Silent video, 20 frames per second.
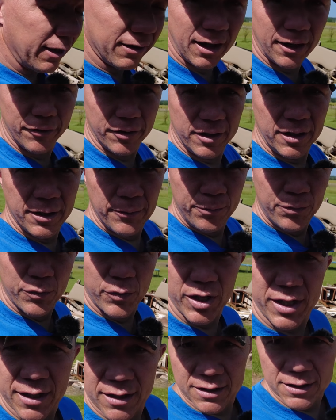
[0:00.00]
I love it
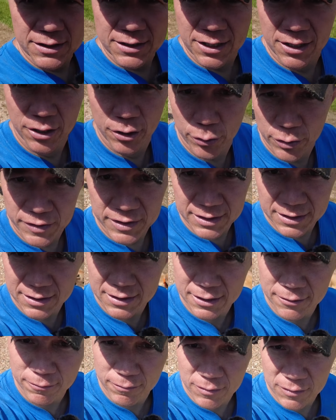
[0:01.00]
because when
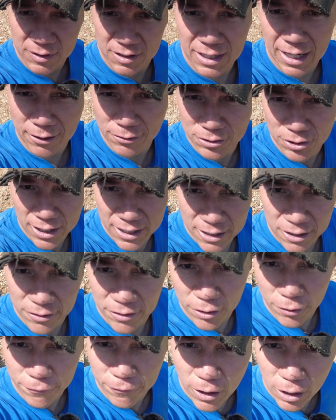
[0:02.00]
these clowns right here
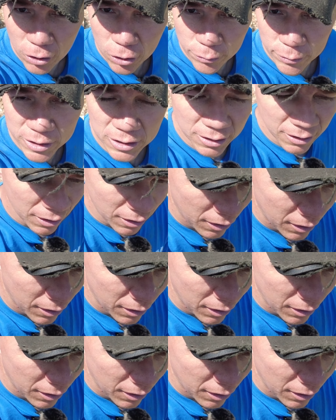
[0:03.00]
that are following me